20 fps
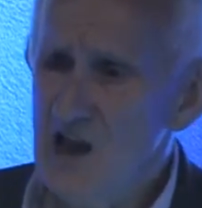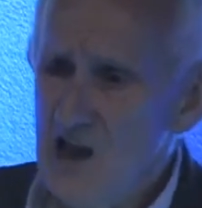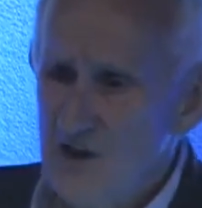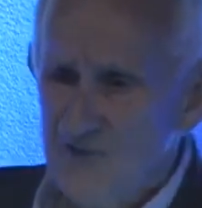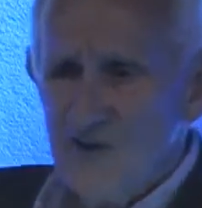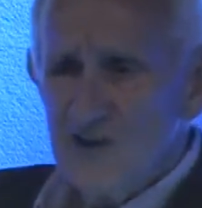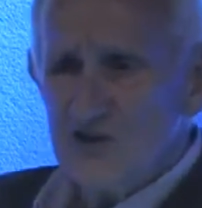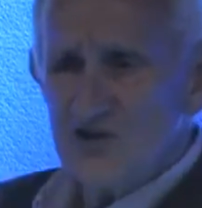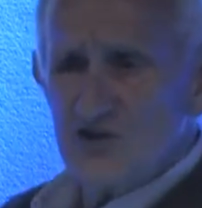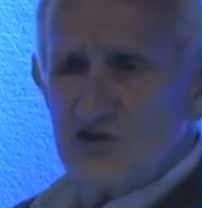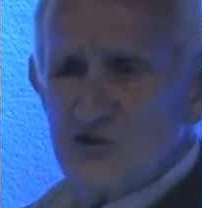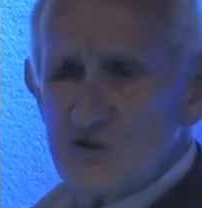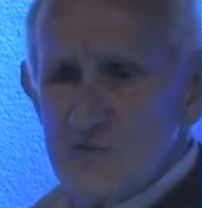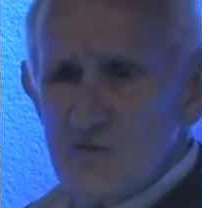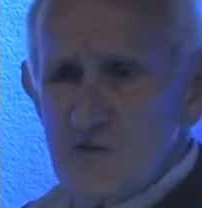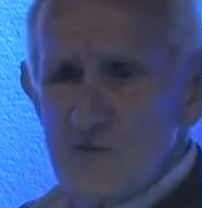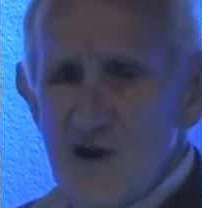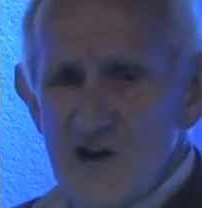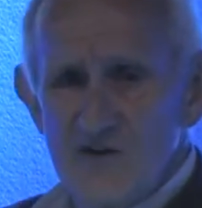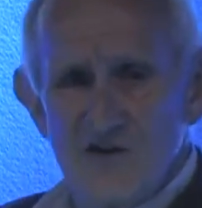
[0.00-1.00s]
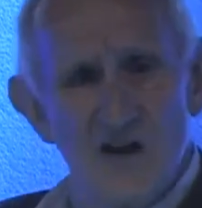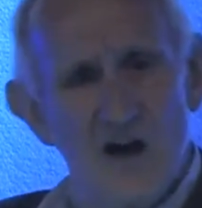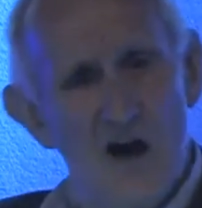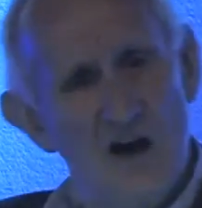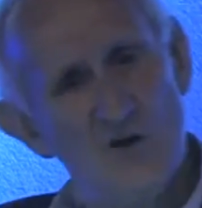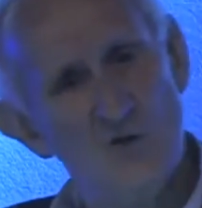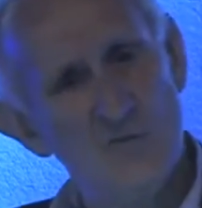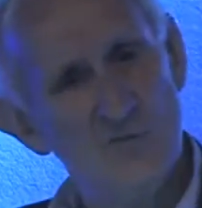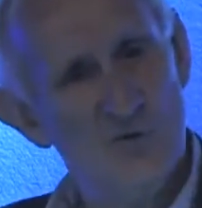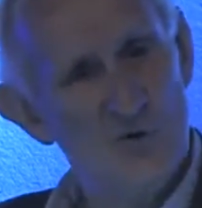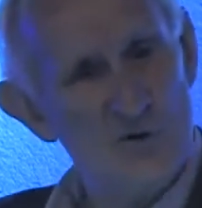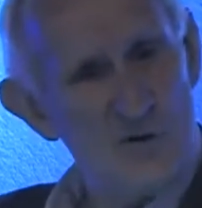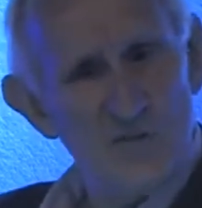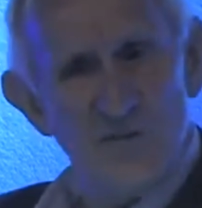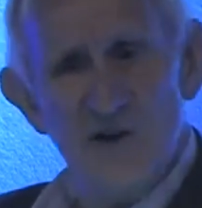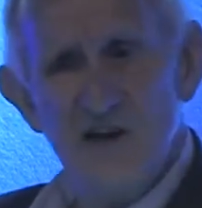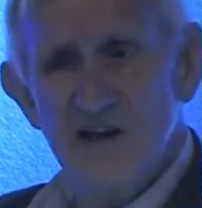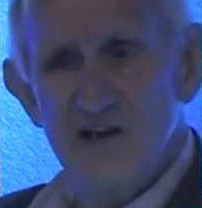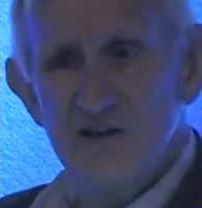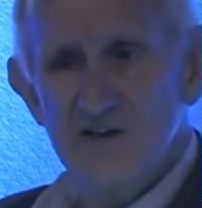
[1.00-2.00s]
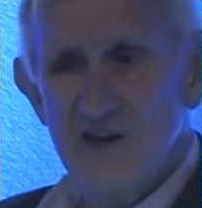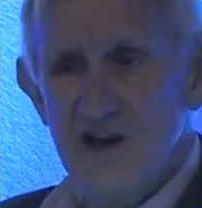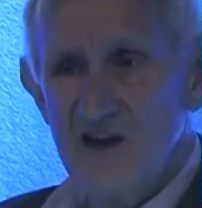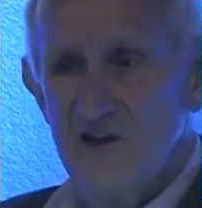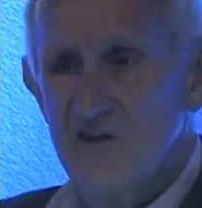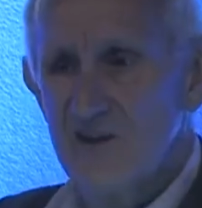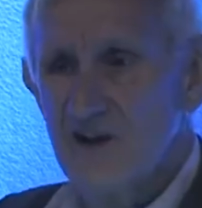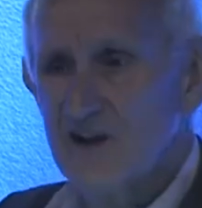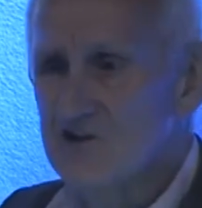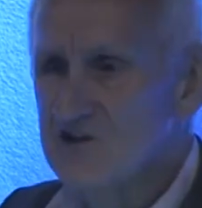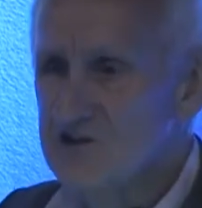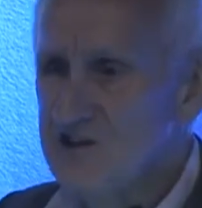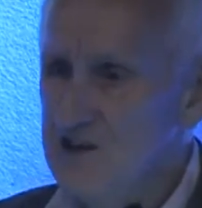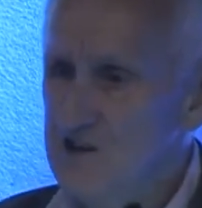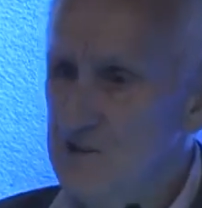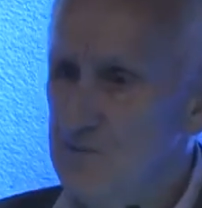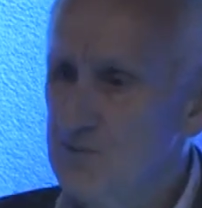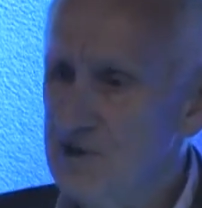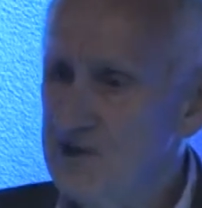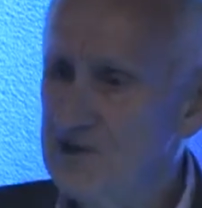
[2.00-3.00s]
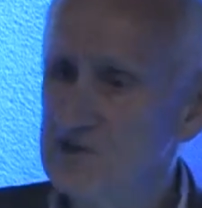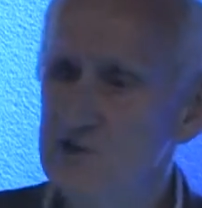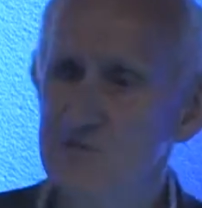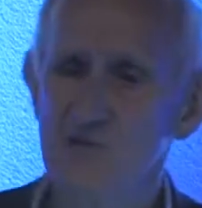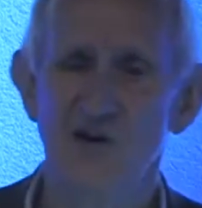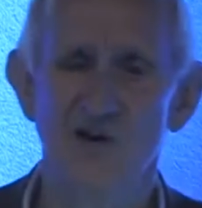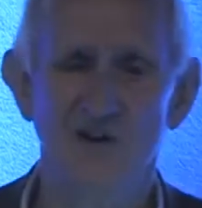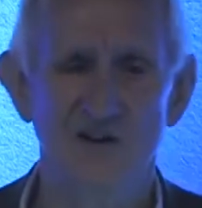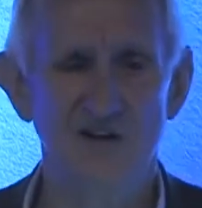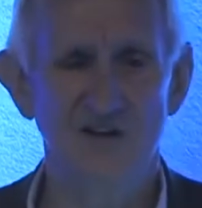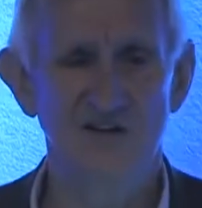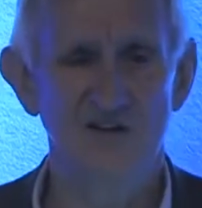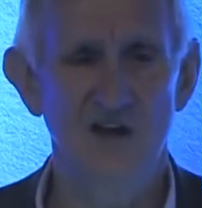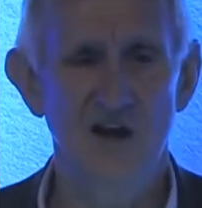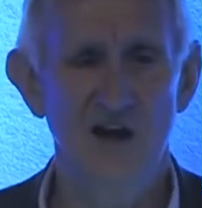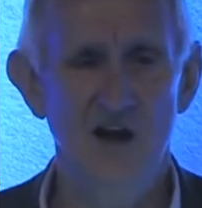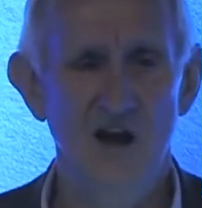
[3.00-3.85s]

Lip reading: If I strip them out, I could put a pig in there and I could take the pig to market.